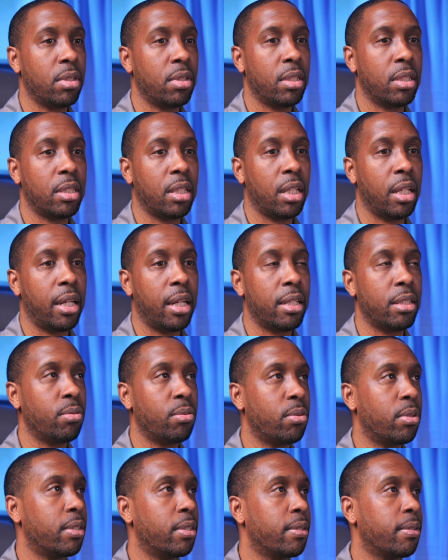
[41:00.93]
that's the
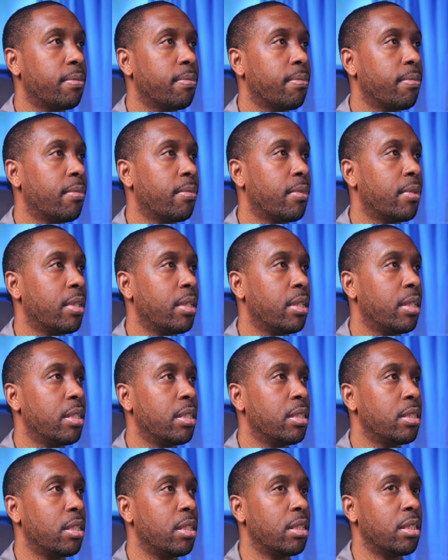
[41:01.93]
last one.
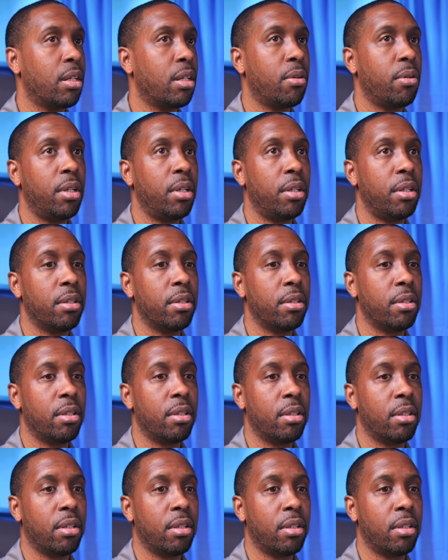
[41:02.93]
So let's go here.